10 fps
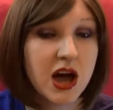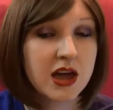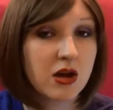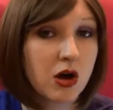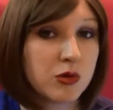
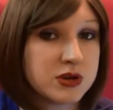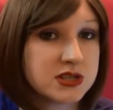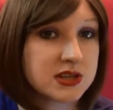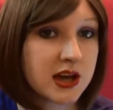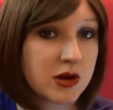I'd
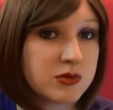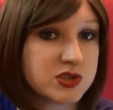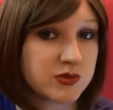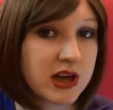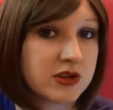always, I
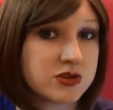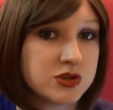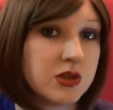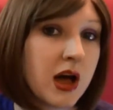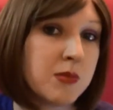always rather
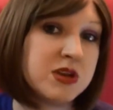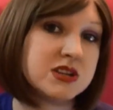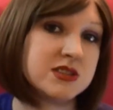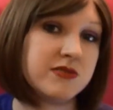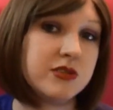do that
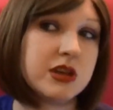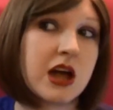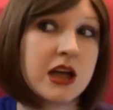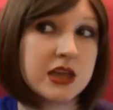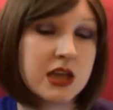because I feel
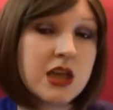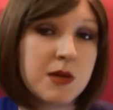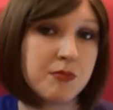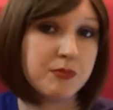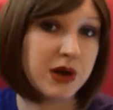like I get
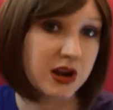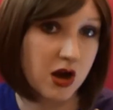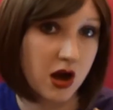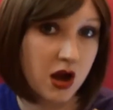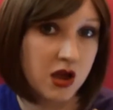a
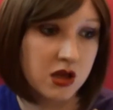better